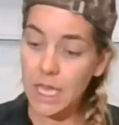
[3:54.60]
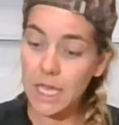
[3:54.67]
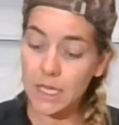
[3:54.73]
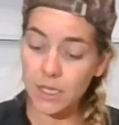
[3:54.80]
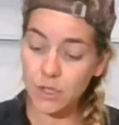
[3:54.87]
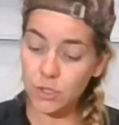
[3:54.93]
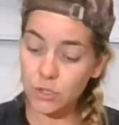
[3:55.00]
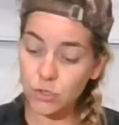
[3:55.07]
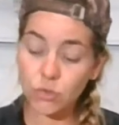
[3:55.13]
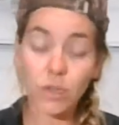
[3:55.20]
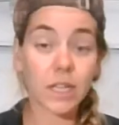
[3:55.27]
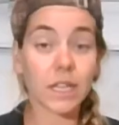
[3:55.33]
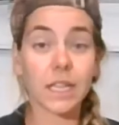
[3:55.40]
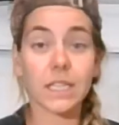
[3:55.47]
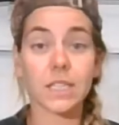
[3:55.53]
Another tool
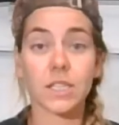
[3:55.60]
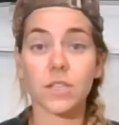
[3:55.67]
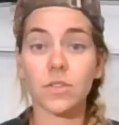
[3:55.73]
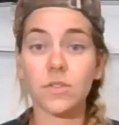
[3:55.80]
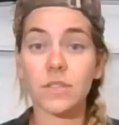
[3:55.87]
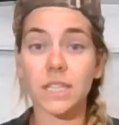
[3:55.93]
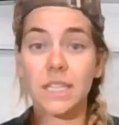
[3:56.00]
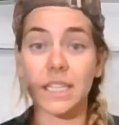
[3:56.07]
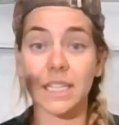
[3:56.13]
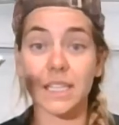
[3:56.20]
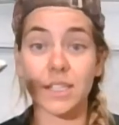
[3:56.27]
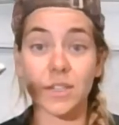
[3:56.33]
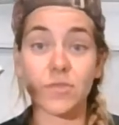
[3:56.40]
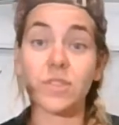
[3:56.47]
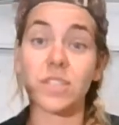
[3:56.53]
I like to use is
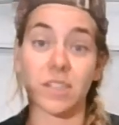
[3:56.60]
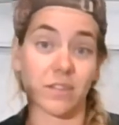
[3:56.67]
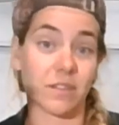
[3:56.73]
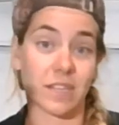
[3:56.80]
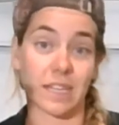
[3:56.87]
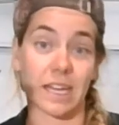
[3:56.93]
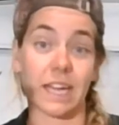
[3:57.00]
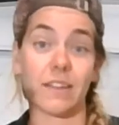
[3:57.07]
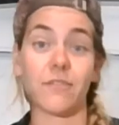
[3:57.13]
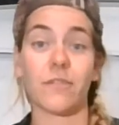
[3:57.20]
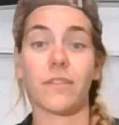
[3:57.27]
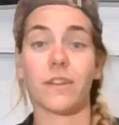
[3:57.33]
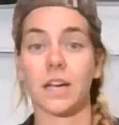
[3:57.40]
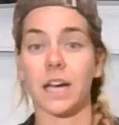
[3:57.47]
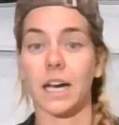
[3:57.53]
a utility knife.
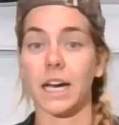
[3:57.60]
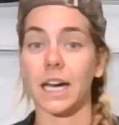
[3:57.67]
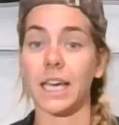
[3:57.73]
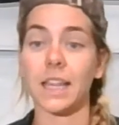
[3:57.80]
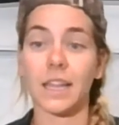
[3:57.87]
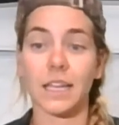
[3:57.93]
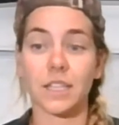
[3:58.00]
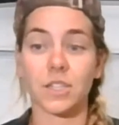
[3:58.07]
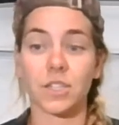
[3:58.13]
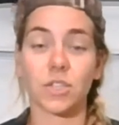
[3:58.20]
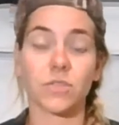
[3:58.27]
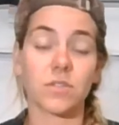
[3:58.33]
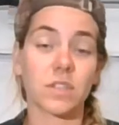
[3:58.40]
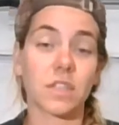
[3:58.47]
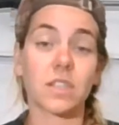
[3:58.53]
I like to
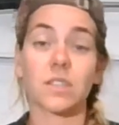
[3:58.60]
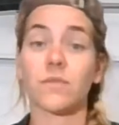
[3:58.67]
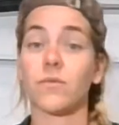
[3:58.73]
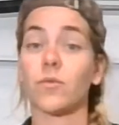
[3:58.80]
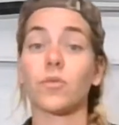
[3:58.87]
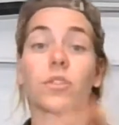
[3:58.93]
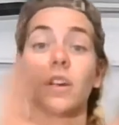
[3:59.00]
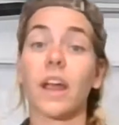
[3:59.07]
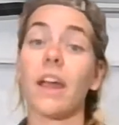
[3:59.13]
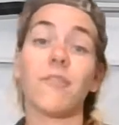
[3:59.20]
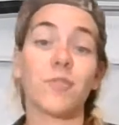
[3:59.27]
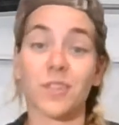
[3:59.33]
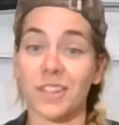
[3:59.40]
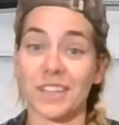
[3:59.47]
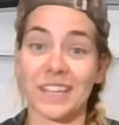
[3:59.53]
use this for
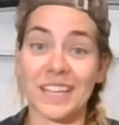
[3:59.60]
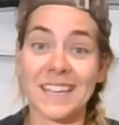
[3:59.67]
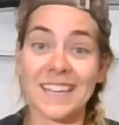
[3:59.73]
everything.